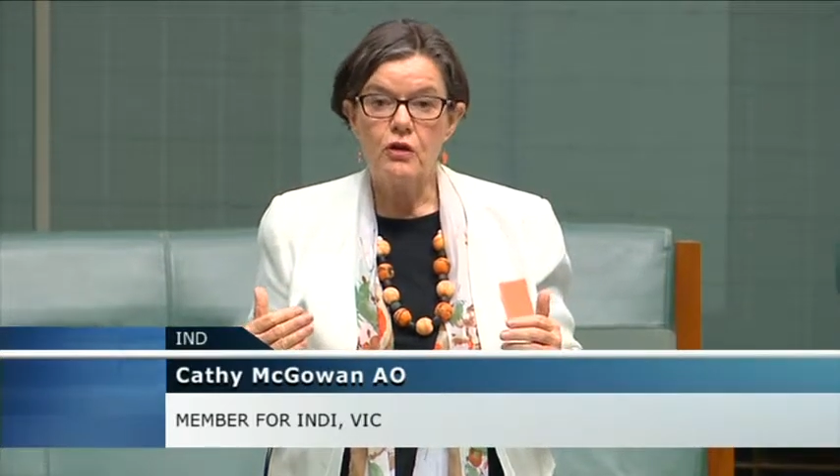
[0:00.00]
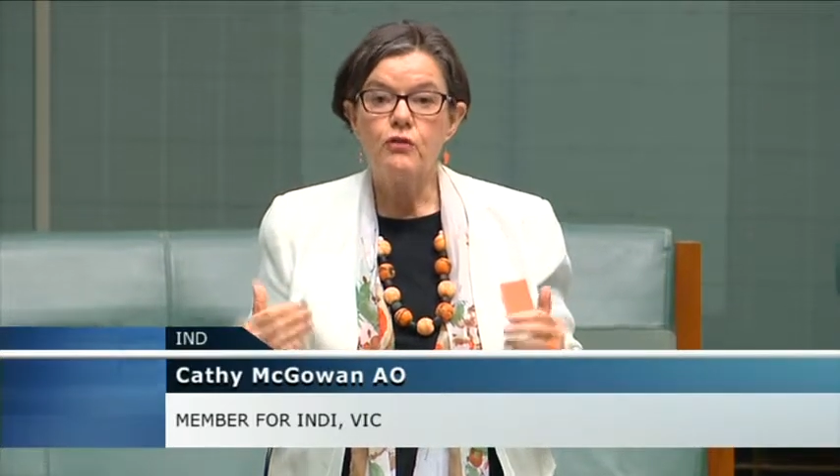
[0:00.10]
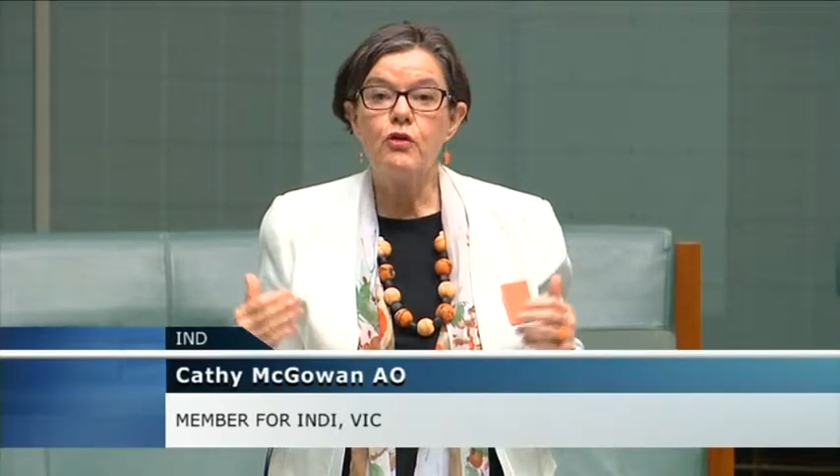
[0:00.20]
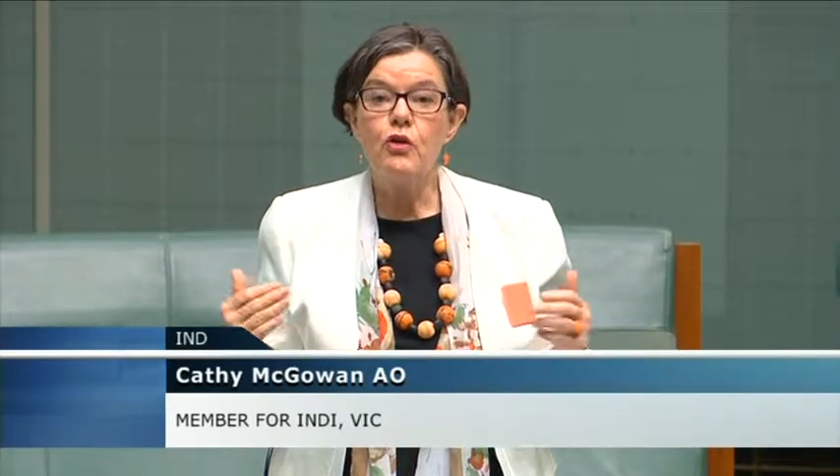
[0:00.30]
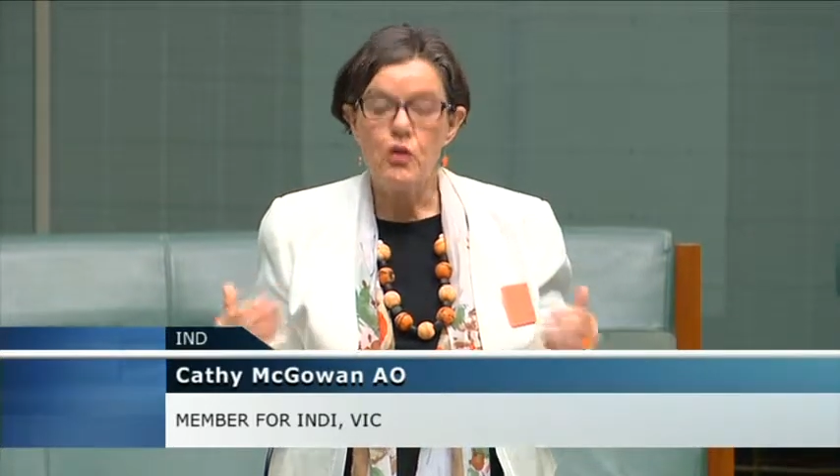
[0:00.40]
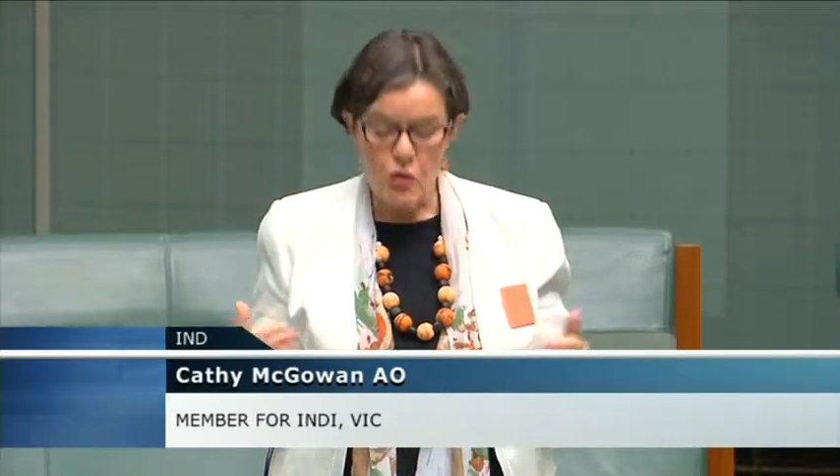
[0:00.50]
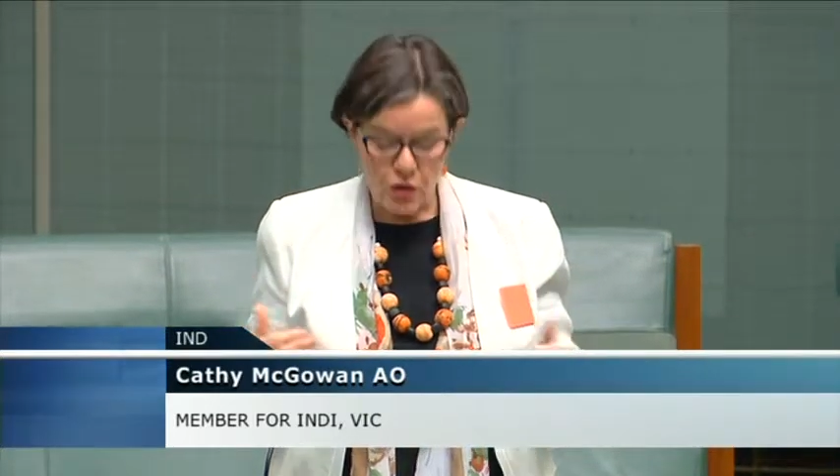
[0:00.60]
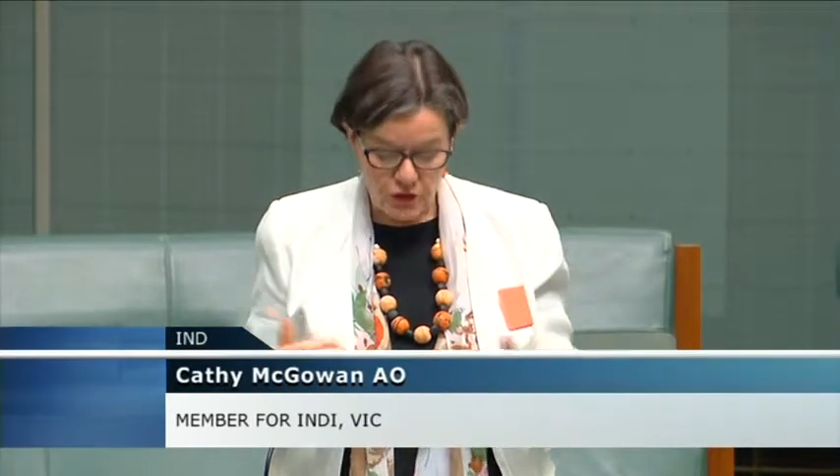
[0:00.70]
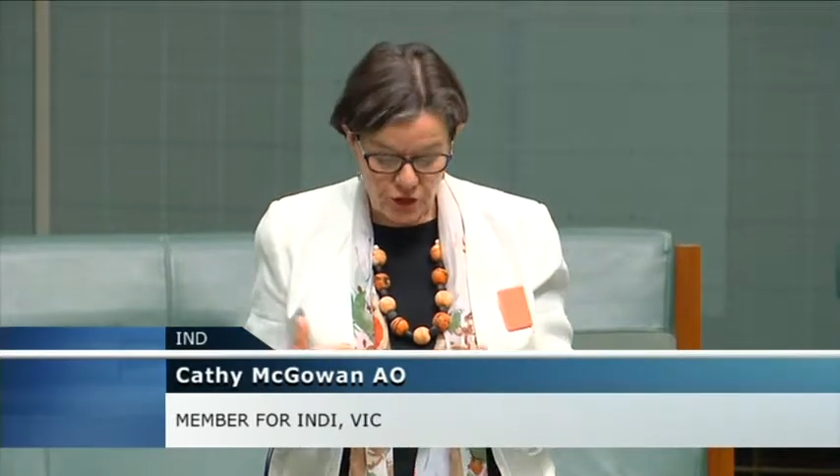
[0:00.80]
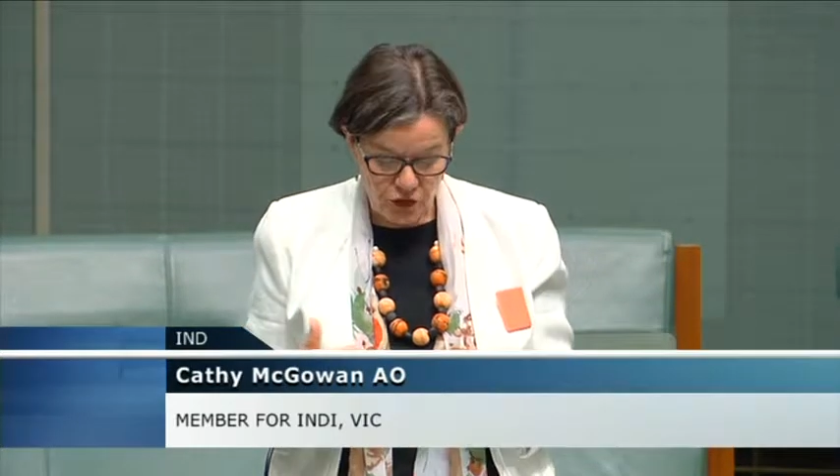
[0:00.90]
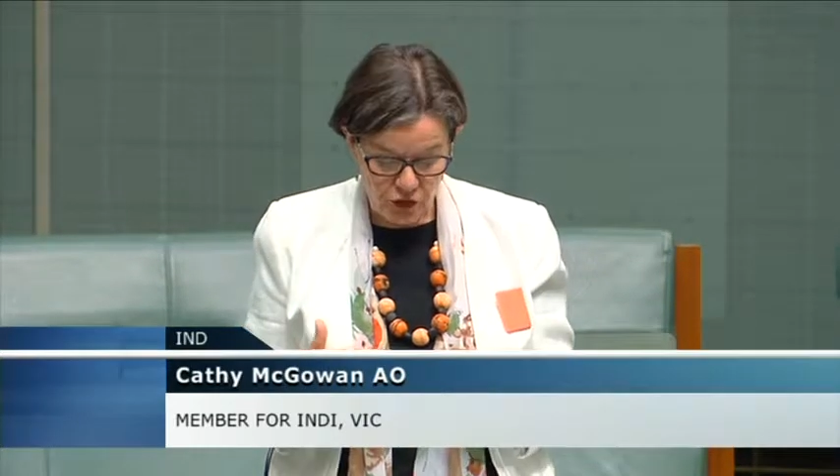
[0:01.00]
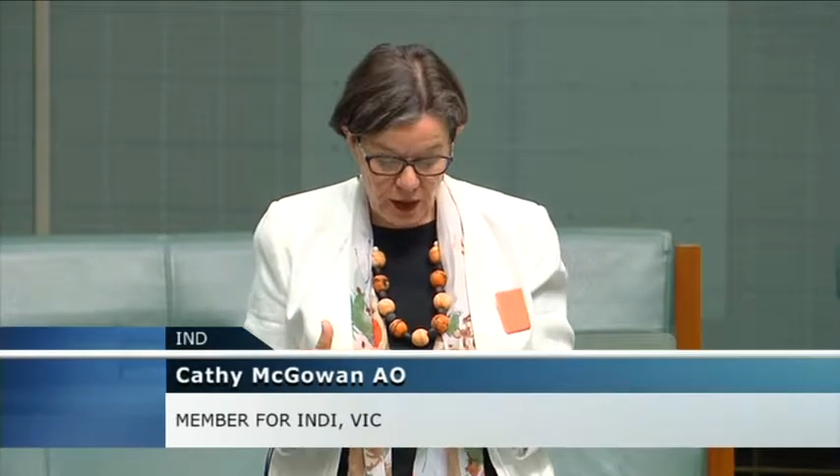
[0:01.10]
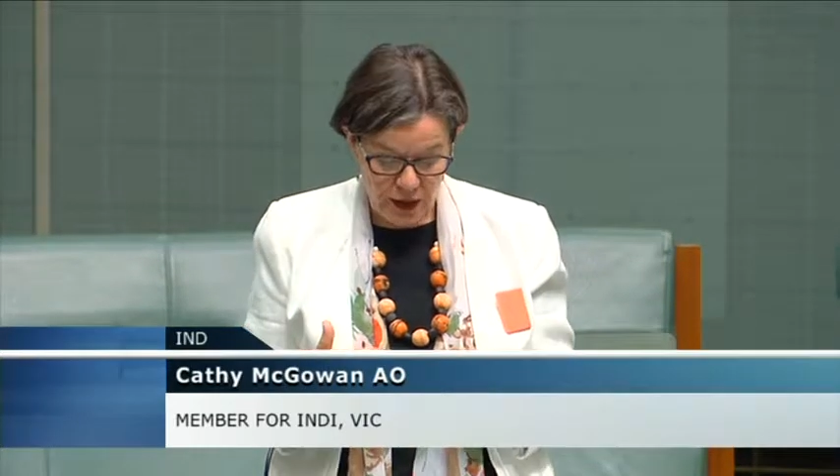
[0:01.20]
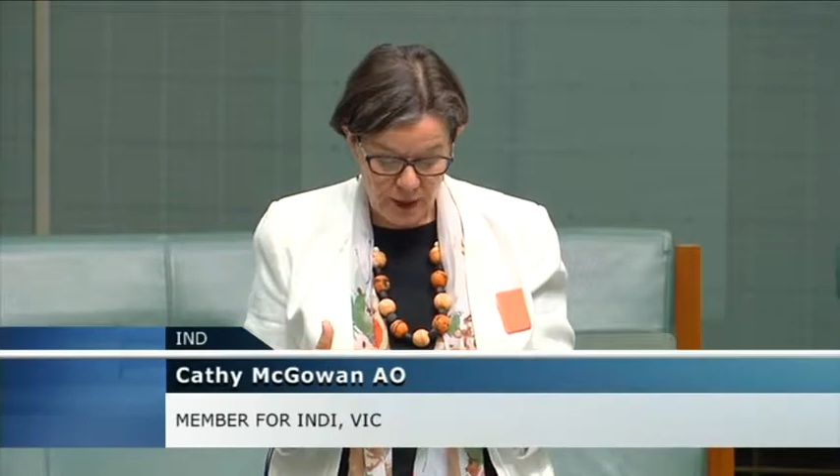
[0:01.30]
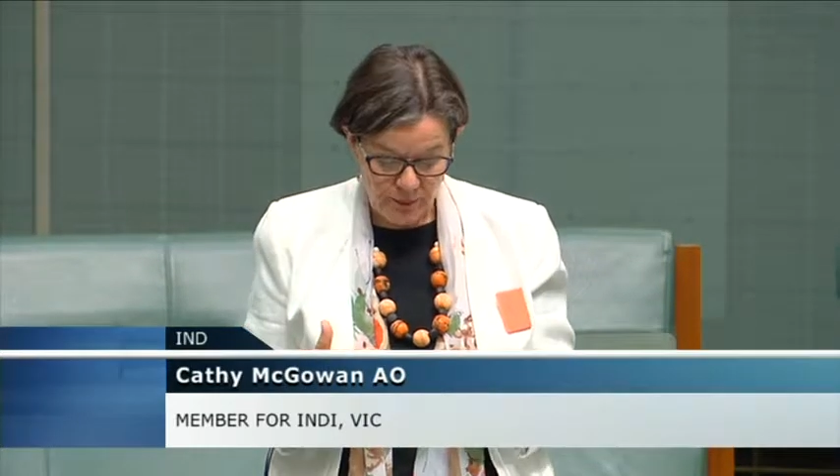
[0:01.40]
for all of
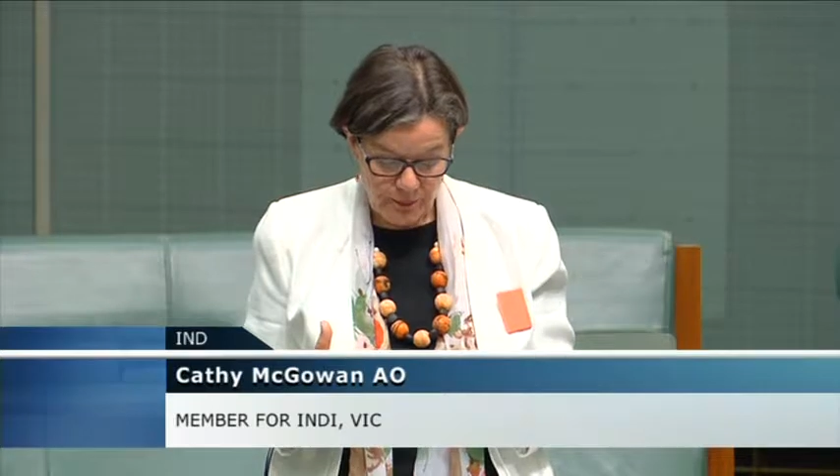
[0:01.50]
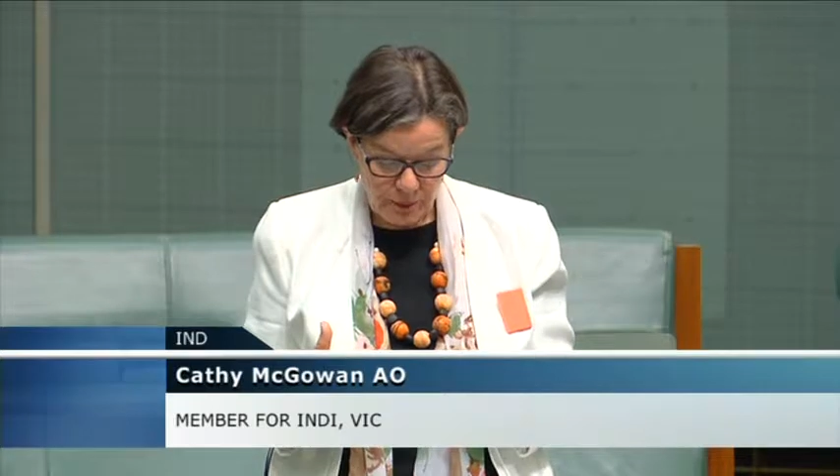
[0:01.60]
Australia.